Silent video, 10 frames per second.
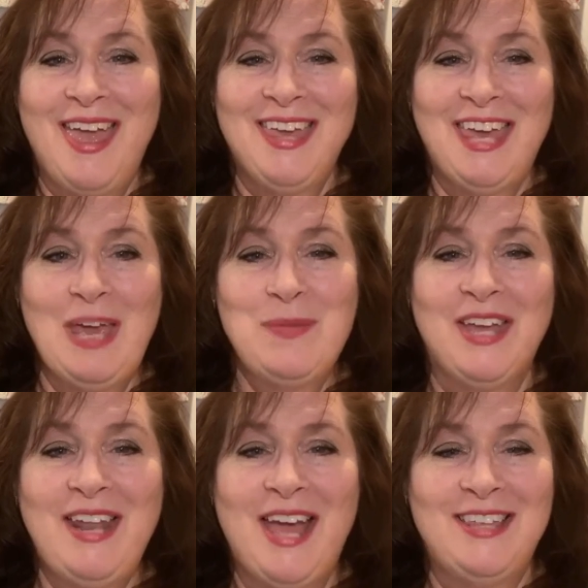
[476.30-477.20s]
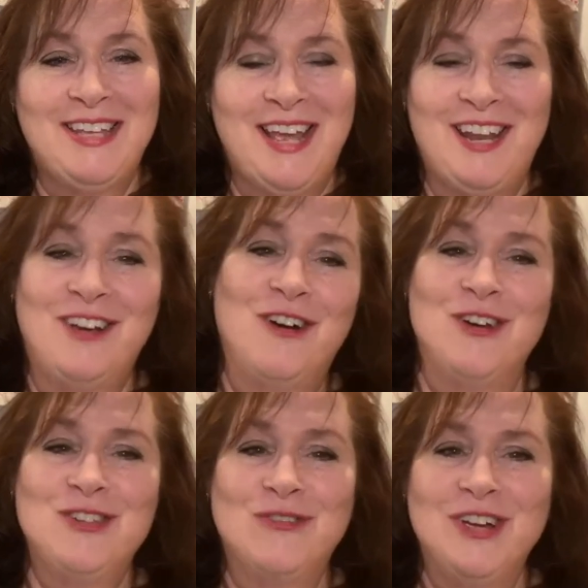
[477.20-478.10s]
Keep connected and
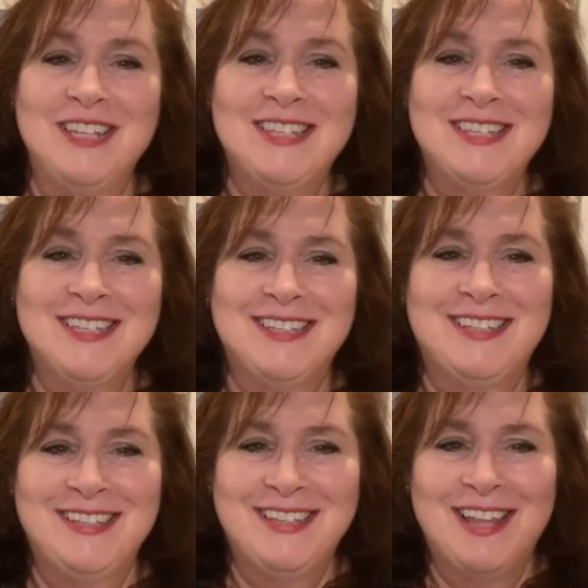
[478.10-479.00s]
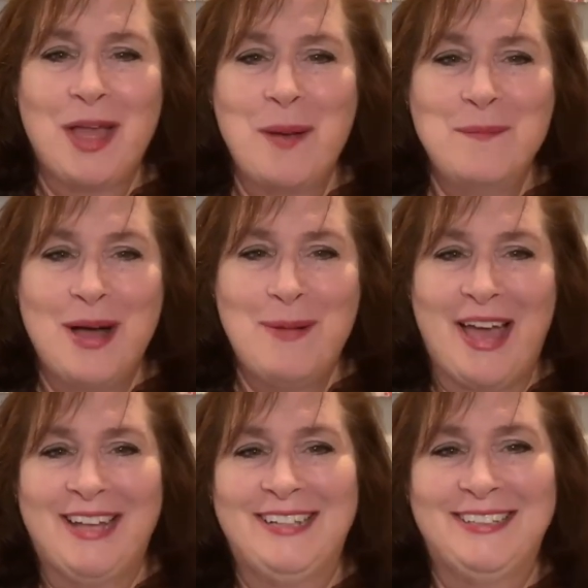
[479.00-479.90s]
encouraged, friends. Bye-bye.